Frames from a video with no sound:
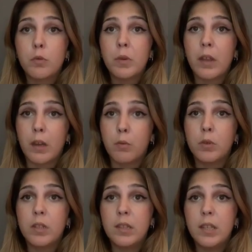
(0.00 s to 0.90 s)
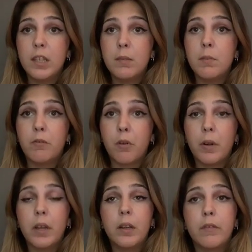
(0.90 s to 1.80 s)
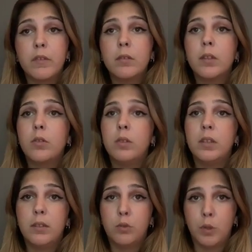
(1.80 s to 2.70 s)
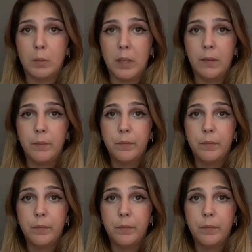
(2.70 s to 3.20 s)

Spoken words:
with Heartworm Disease Before and After the Adulticide Treatment.